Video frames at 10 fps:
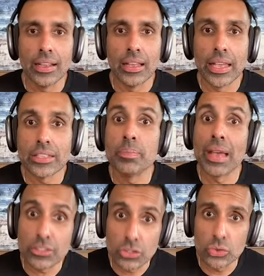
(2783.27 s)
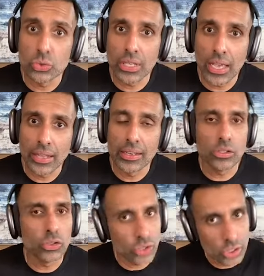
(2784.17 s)
as best as you can
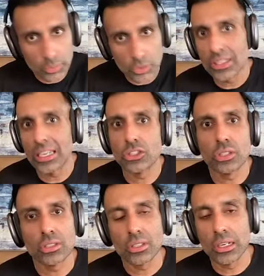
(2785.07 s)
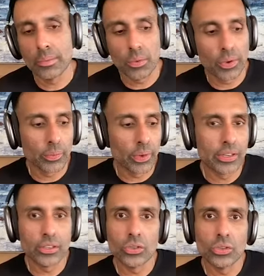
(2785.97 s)
and usually communication is the number one way
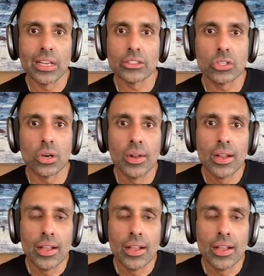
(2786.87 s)
to do that so